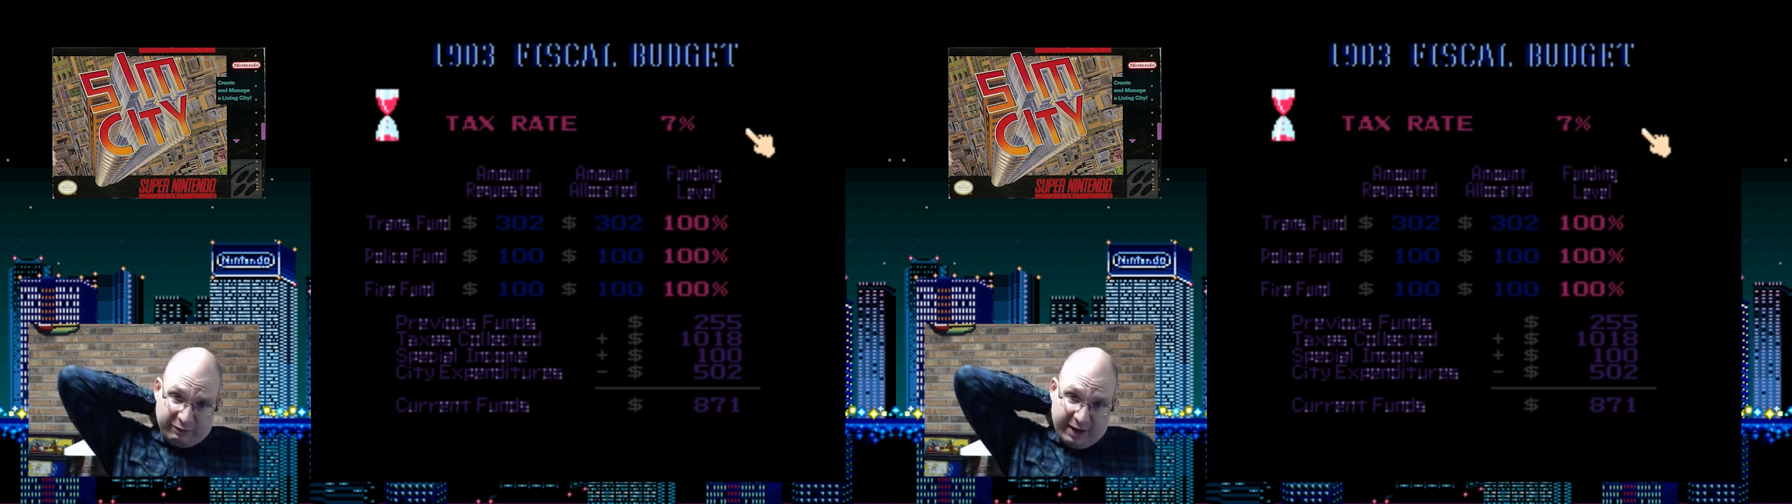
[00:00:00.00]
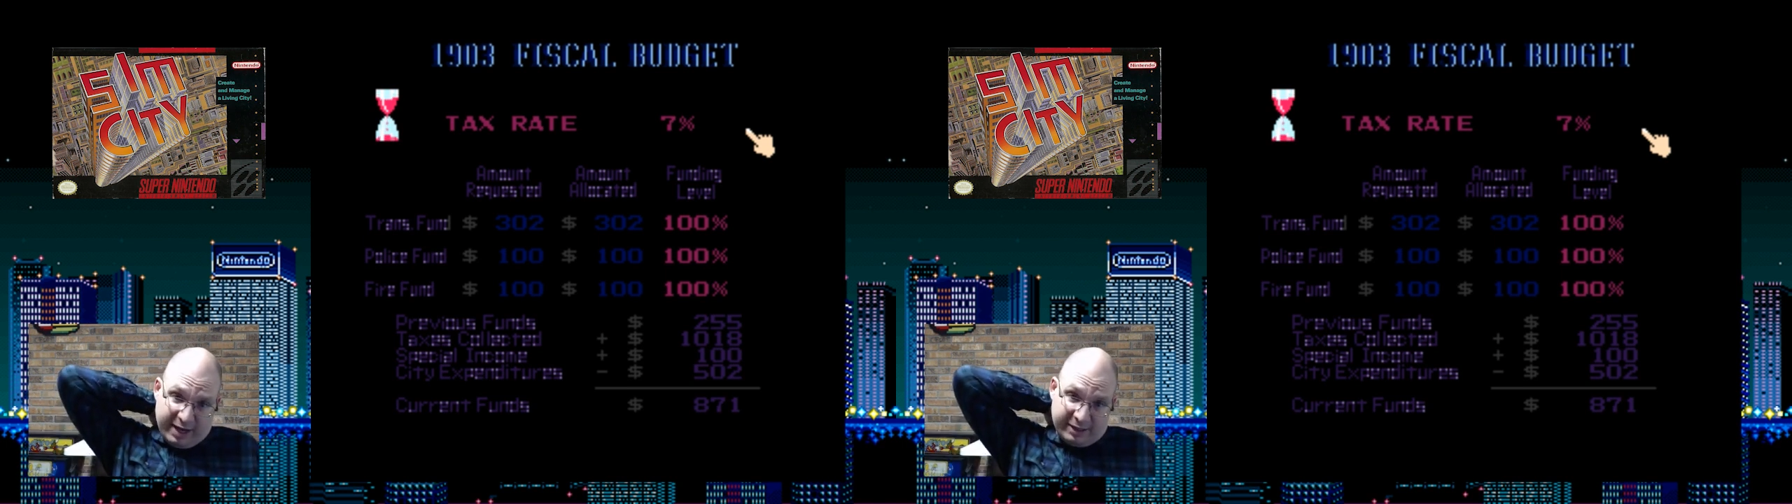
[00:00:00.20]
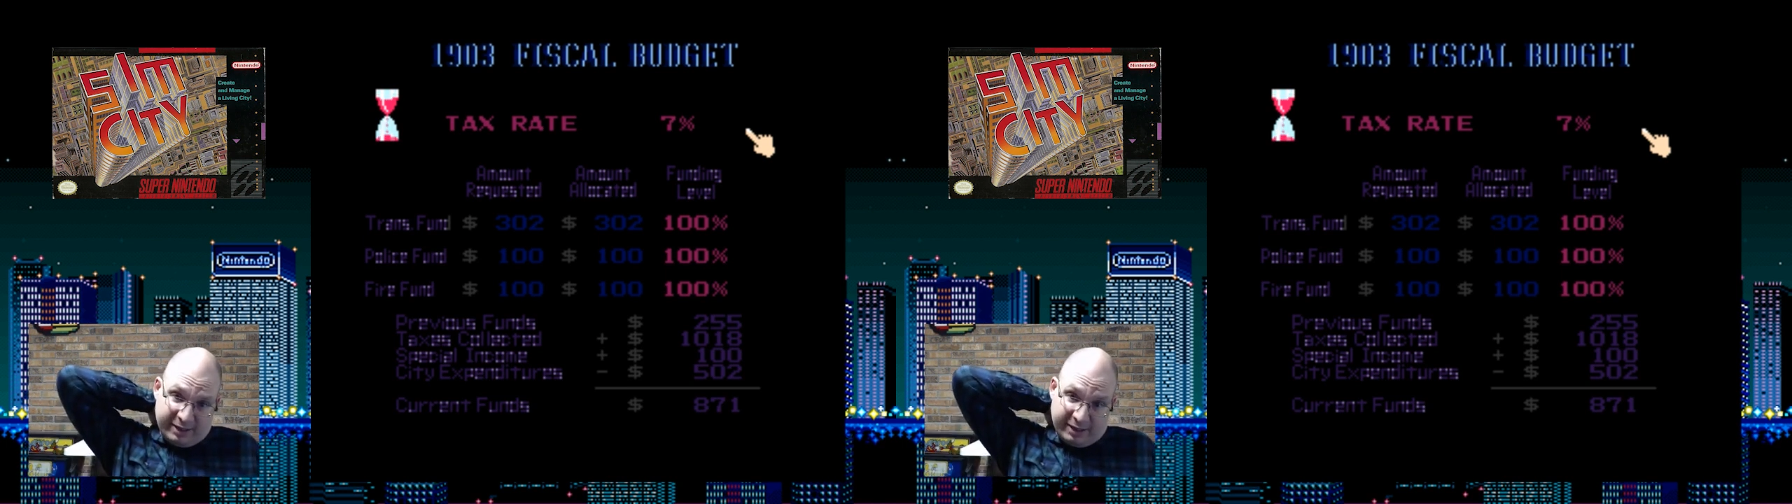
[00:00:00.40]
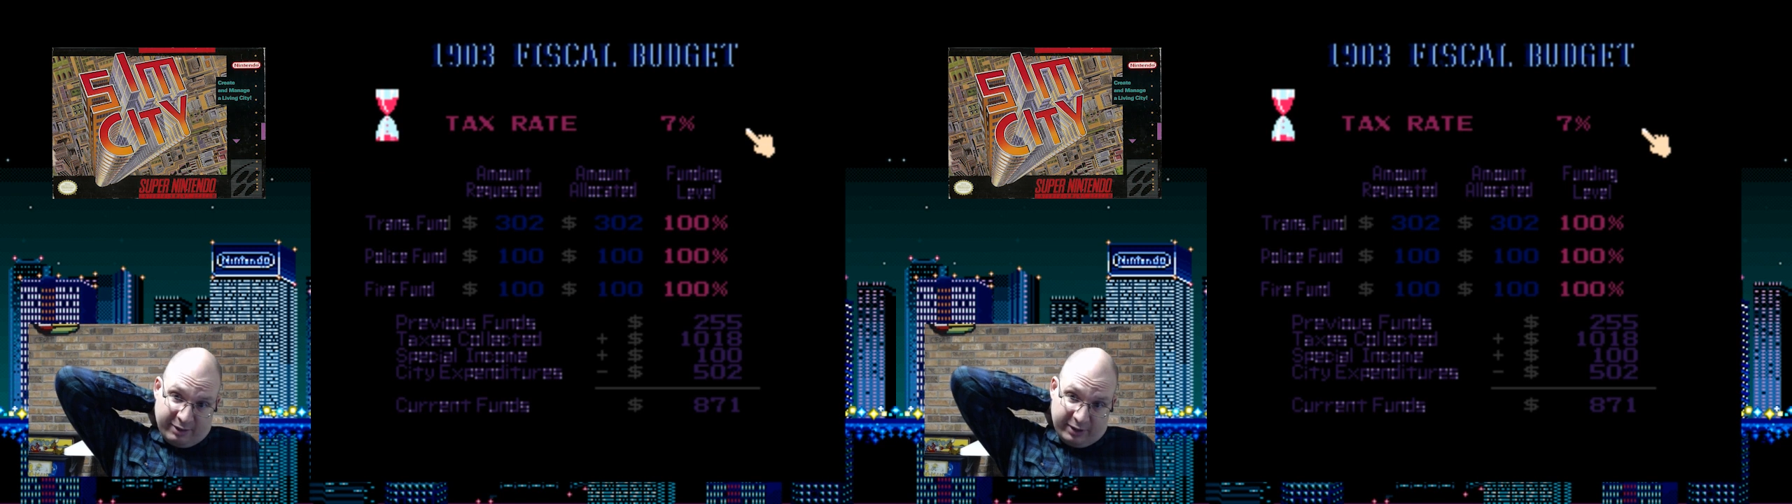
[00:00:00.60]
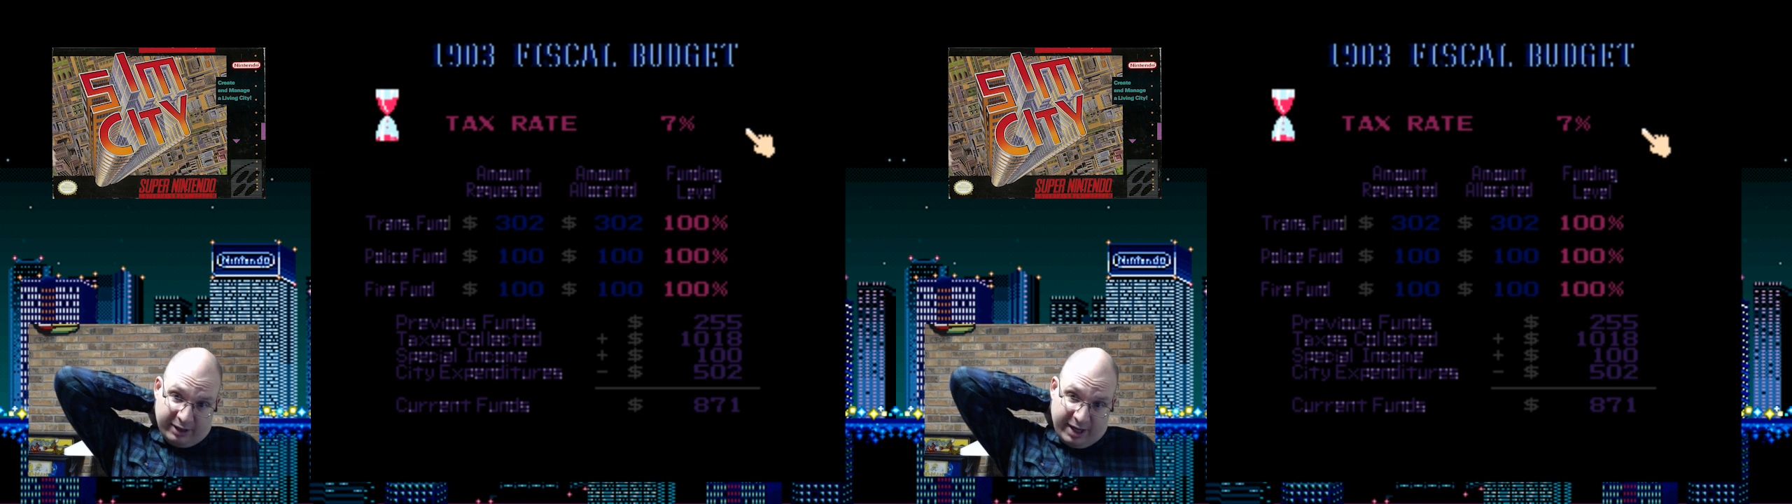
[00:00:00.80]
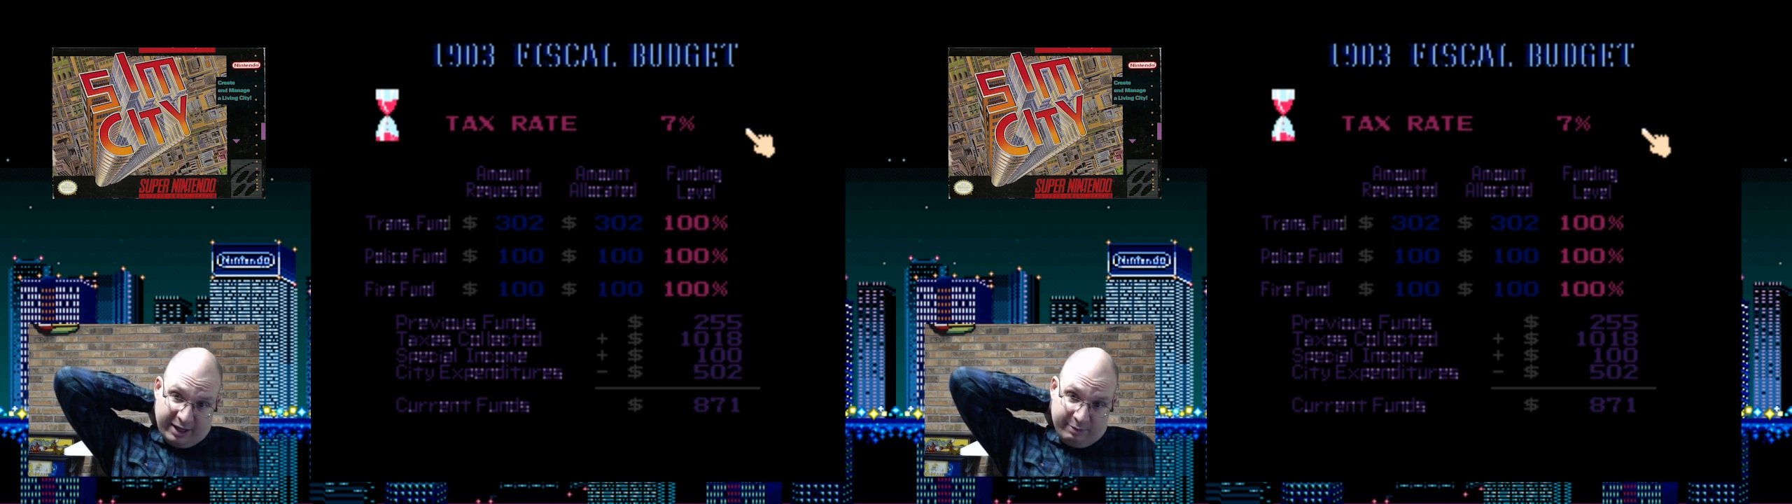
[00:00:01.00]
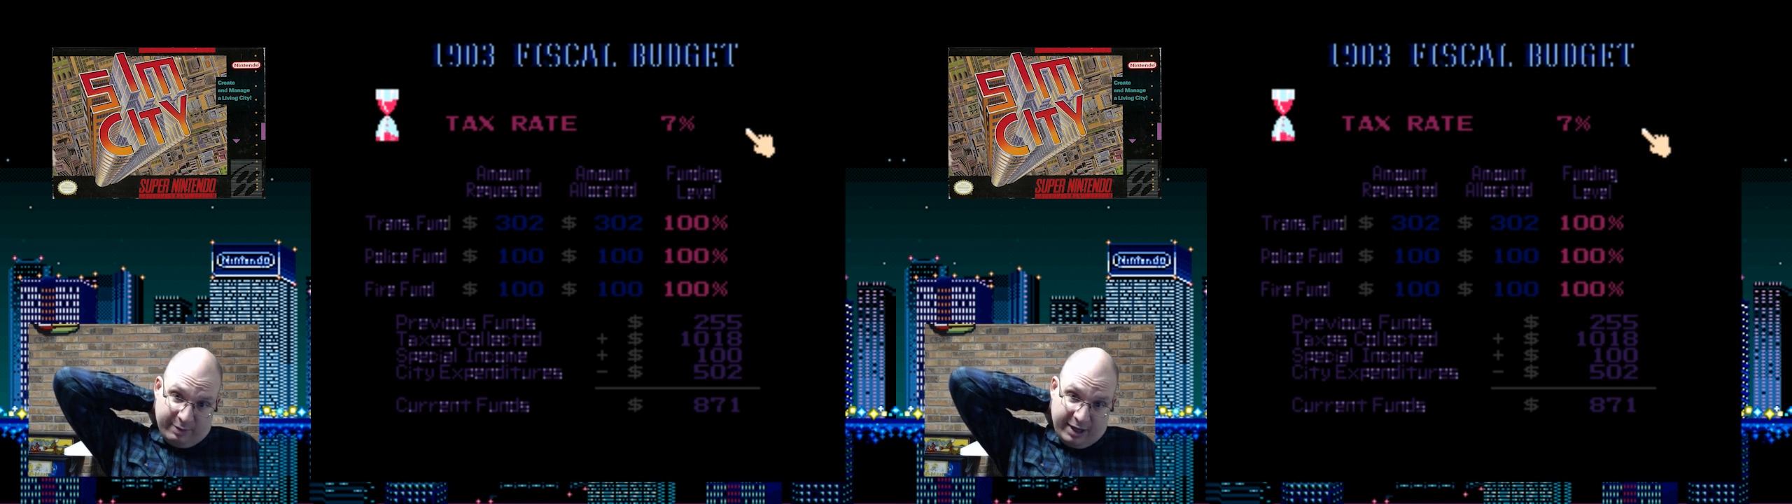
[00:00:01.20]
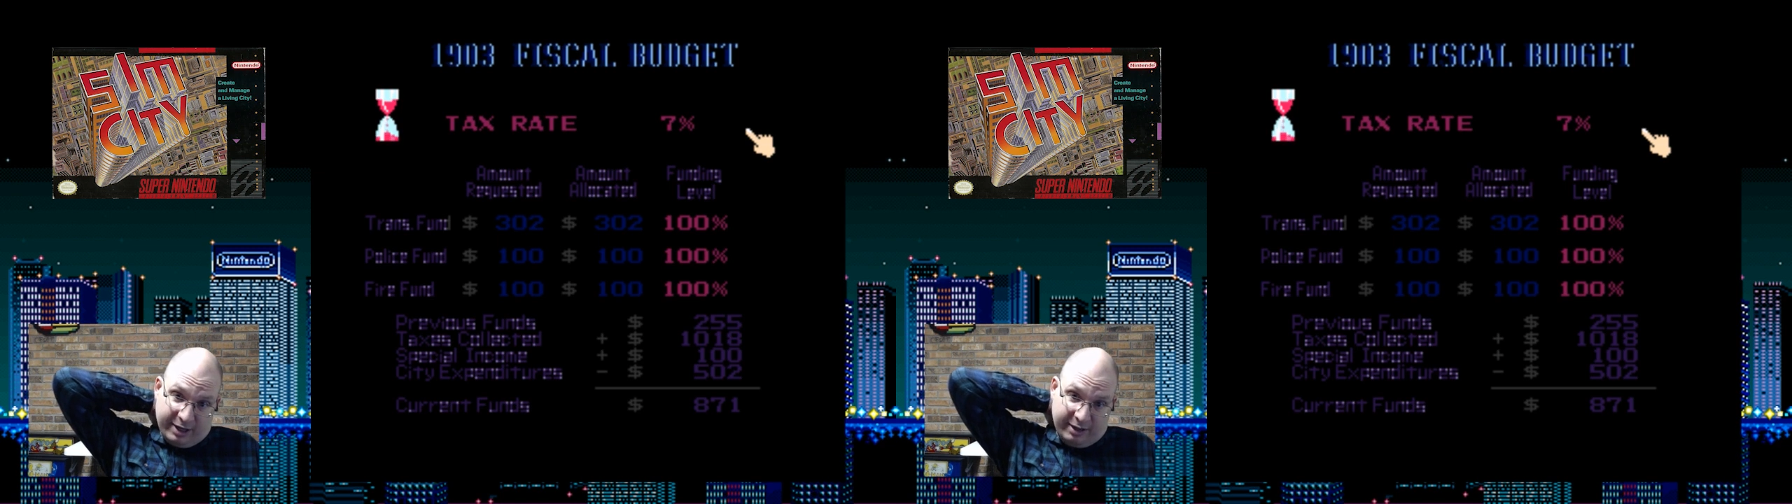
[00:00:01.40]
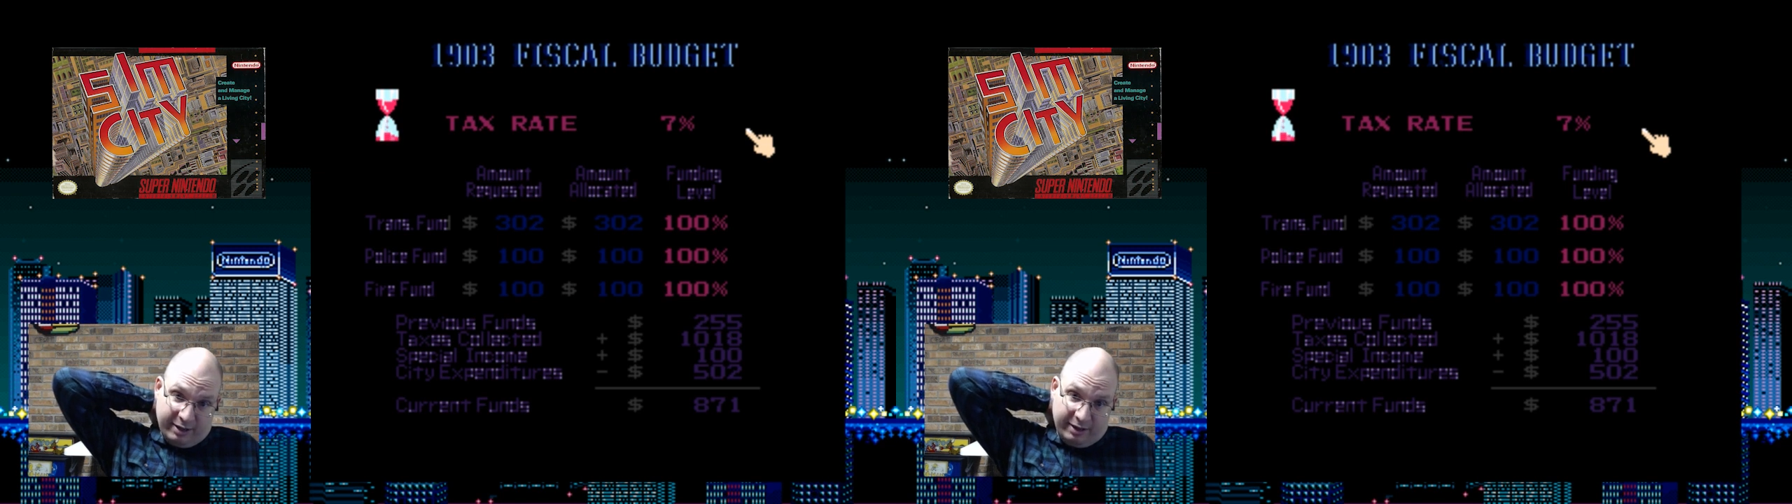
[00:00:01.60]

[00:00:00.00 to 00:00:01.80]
fast as I would like to make it.